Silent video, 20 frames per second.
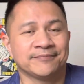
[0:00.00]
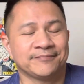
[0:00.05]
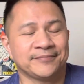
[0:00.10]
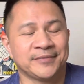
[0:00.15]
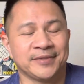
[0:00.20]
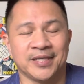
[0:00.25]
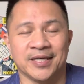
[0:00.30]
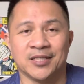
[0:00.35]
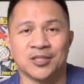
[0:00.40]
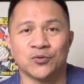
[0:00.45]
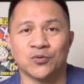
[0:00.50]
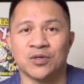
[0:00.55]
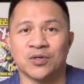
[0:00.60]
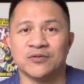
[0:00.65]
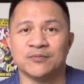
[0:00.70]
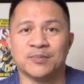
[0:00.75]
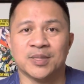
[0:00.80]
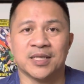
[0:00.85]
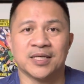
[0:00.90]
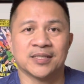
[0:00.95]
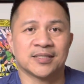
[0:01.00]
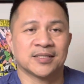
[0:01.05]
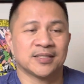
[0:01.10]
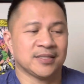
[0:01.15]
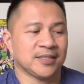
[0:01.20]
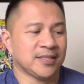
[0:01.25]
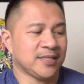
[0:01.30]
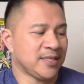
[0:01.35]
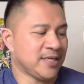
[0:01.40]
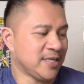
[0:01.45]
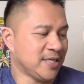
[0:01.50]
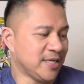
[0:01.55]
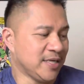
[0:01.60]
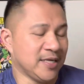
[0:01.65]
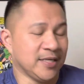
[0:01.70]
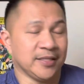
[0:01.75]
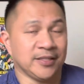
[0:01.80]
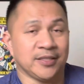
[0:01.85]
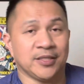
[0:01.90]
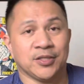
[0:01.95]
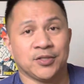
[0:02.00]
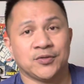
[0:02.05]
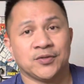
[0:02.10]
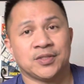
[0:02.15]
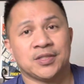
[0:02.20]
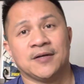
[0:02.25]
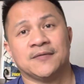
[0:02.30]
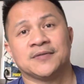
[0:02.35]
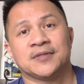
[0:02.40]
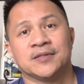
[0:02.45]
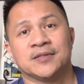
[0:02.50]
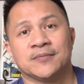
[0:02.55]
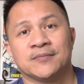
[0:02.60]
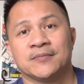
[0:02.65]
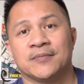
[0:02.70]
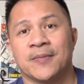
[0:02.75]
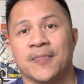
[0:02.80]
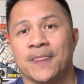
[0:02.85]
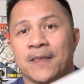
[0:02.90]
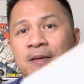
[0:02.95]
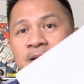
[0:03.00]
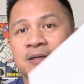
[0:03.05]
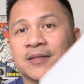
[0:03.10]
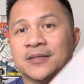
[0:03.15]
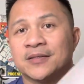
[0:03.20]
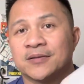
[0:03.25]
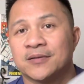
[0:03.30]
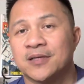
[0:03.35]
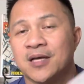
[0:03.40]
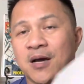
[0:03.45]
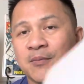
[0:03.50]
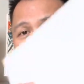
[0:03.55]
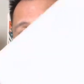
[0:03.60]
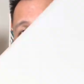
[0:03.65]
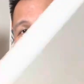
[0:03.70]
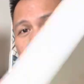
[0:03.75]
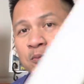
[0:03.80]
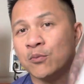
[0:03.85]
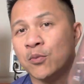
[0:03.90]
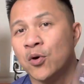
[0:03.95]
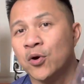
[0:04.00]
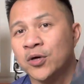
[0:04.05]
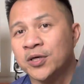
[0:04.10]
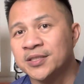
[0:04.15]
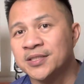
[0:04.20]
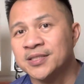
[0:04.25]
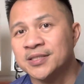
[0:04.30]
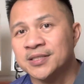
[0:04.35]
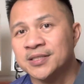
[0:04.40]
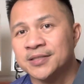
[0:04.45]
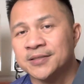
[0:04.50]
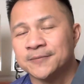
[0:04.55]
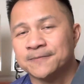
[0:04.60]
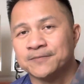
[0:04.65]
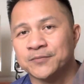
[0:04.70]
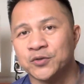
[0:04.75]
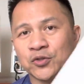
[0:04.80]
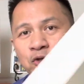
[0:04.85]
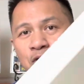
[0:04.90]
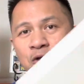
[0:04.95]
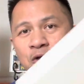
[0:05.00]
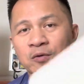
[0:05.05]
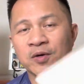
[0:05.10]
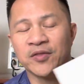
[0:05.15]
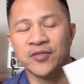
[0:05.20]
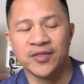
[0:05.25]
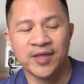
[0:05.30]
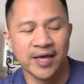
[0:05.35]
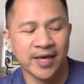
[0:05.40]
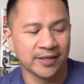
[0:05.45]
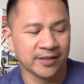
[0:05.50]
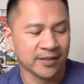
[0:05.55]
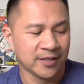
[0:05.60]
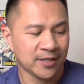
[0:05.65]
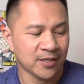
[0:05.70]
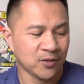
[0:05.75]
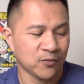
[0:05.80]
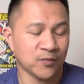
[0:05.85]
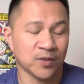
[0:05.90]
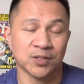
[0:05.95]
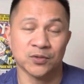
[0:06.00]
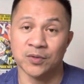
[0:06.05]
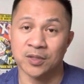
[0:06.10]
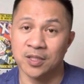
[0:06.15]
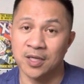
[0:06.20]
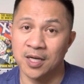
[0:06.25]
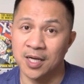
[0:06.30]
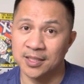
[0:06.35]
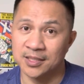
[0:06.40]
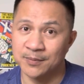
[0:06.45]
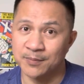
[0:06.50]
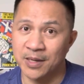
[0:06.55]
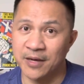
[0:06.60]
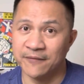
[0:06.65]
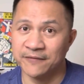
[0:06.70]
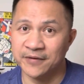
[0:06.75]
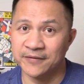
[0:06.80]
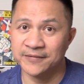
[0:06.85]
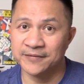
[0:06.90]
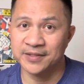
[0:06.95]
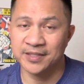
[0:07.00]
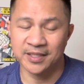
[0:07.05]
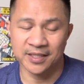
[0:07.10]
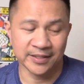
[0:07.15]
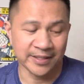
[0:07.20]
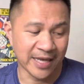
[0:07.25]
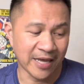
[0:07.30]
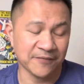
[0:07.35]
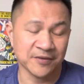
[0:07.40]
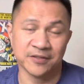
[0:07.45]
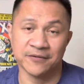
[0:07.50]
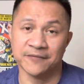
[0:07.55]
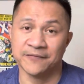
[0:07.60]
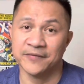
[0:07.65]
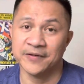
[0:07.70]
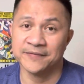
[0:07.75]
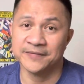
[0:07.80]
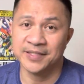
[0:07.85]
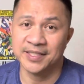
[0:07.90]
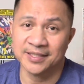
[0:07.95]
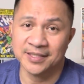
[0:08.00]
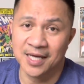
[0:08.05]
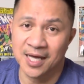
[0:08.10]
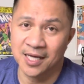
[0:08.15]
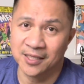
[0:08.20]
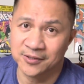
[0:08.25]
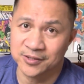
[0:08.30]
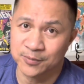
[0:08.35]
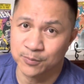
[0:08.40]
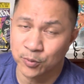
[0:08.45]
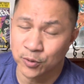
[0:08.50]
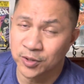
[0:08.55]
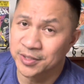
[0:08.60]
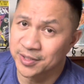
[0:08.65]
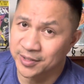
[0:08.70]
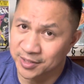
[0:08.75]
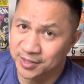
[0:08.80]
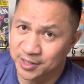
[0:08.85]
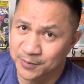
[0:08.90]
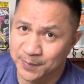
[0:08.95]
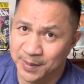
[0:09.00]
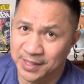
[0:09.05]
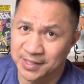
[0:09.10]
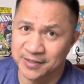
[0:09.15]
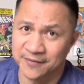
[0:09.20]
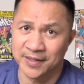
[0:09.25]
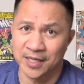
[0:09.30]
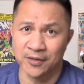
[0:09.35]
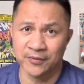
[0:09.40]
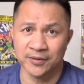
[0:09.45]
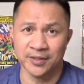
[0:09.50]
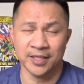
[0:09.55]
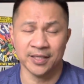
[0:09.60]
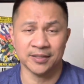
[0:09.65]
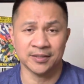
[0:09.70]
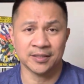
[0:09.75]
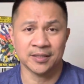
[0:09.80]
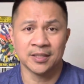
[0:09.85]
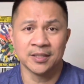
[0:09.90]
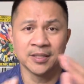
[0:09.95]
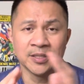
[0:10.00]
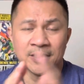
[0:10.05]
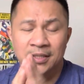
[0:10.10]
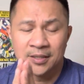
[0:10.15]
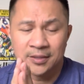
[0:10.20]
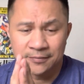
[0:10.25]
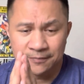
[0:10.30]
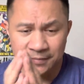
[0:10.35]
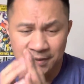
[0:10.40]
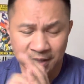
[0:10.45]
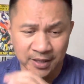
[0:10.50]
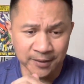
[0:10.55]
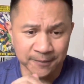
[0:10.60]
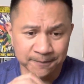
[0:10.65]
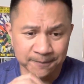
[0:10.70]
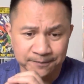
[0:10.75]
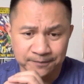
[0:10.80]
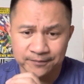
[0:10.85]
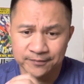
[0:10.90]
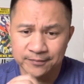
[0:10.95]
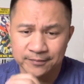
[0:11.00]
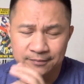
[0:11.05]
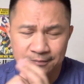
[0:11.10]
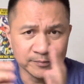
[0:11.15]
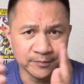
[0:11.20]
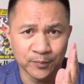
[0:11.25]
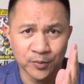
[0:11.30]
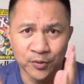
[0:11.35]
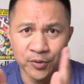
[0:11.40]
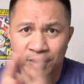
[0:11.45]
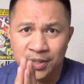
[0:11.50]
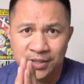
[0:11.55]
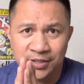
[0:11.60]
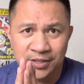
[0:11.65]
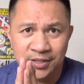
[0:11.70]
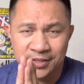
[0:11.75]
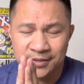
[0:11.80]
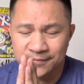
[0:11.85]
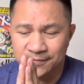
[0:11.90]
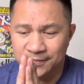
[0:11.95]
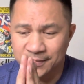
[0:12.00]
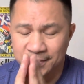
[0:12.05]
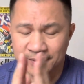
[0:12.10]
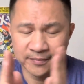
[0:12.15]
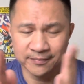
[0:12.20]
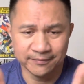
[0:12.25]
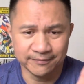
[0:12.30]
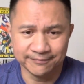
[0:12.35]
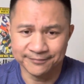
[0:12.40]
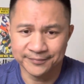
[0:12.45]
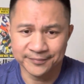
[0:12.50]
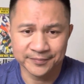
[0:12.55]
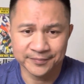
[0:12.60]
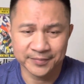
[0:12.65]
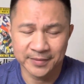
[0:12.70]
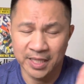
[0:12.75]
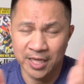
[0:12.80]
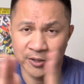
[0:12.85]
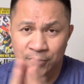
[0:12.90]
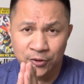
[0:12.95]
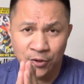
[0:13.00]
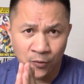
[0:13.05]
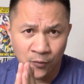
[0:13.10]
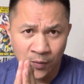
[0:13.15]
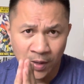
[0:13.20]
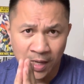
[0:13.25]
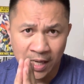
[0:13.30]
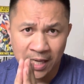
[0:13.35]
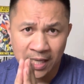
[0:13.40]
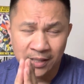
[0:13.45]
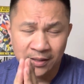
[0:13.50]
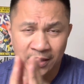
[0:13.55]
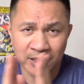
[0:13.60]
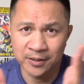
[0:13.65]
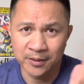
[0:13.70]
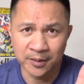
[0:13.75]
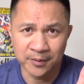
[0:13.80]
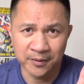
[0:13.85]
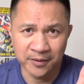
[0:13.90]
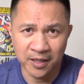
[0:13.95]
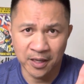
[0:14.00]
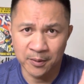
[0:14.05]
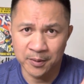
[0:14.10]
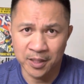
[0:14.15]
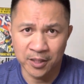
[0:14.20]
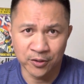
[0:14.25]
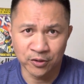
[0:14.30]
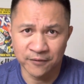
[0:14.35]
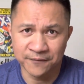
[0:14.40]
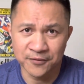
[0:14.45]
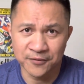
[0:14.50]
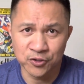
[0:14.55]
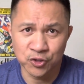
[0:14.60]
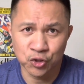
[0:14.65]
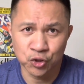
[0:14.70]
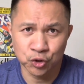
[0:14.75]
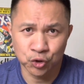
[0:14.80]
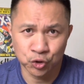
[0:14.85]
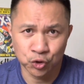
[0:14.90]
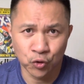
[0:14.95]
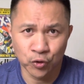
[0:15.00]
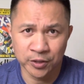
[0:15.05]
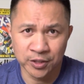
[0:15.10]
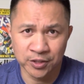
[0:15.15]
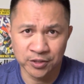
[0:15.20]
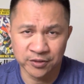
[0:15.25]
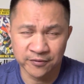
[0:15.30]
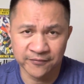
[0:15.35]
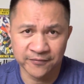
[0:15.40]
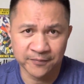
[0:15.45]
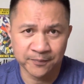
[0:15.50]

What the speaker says: 10, $12, and get yourself some comic book boards to go with that, which will cost about an average of $15. Boards are expensive nowadays. Boy, I don't know why. I don't know if there's shortage of